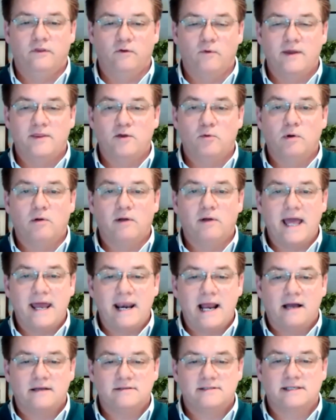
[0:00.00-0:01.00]
whether we'll
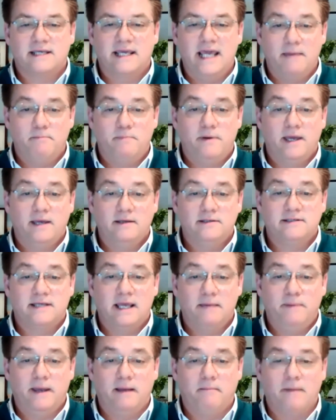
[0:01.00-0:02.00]
get our skip
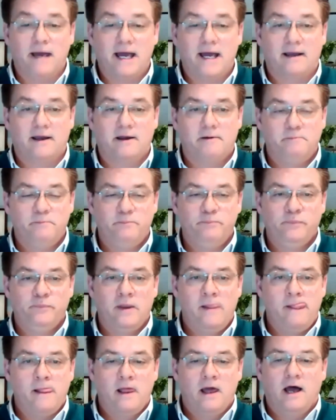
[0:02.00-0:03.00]
skipping back.
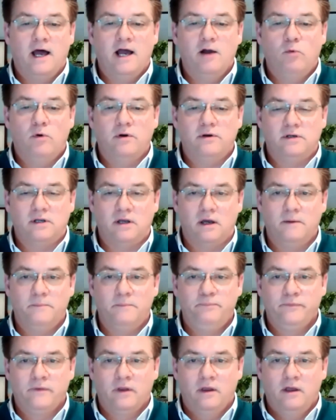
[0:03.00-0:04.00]
I wonder
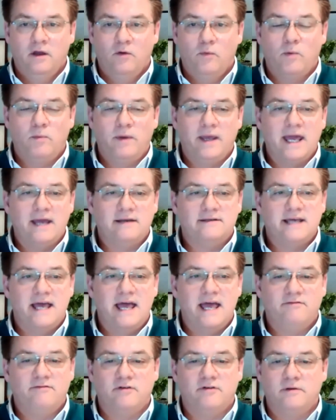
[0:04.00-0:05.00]
when we get to
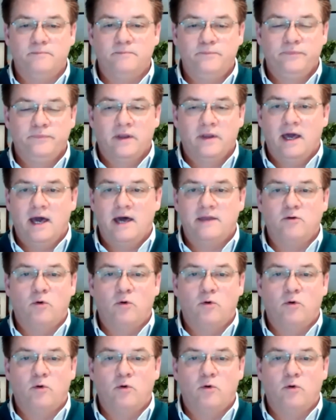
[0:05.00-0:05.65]
heaven and